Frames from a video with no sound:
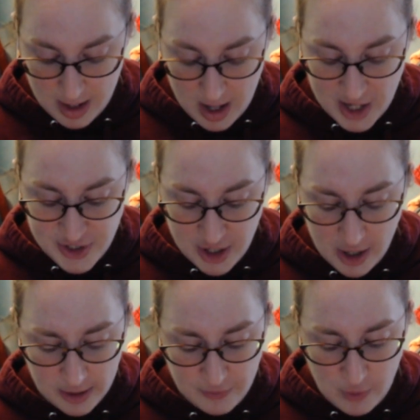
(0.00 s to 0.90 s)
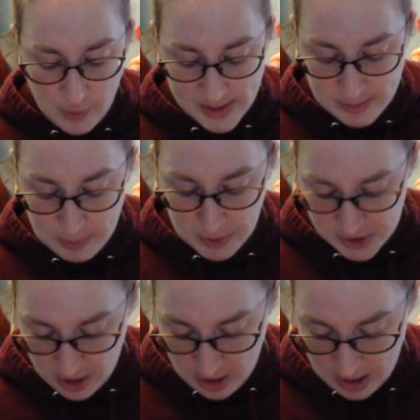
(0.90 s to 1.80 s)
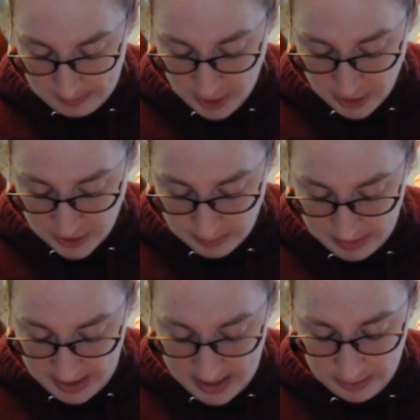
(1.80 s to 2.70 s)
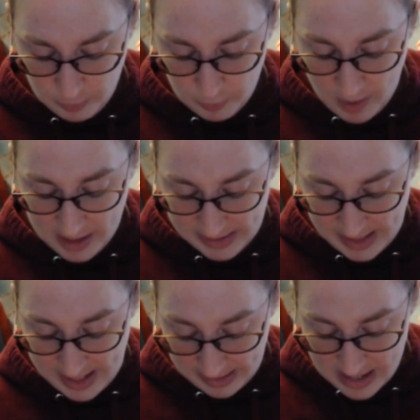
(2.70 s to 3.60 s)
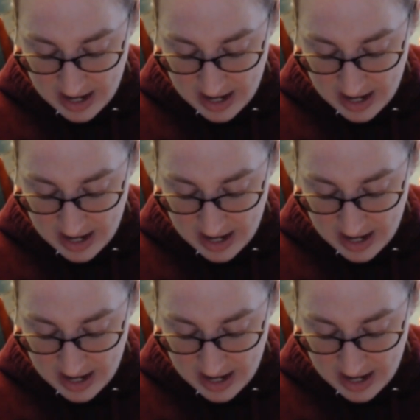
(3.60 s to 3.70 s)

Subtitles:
A dark foreign sports car emerged from Eagle Rock Lane